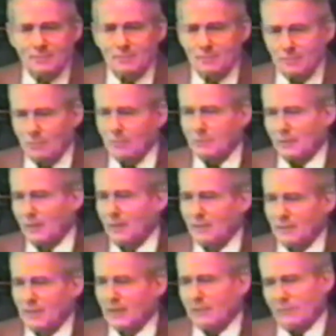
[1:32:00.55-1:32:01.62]
Okay,
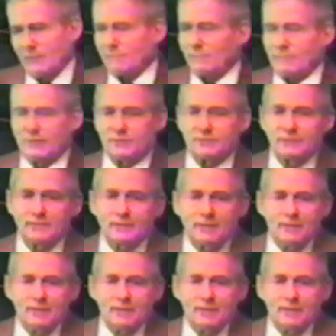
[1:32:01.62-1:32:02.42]
anything from Michigan.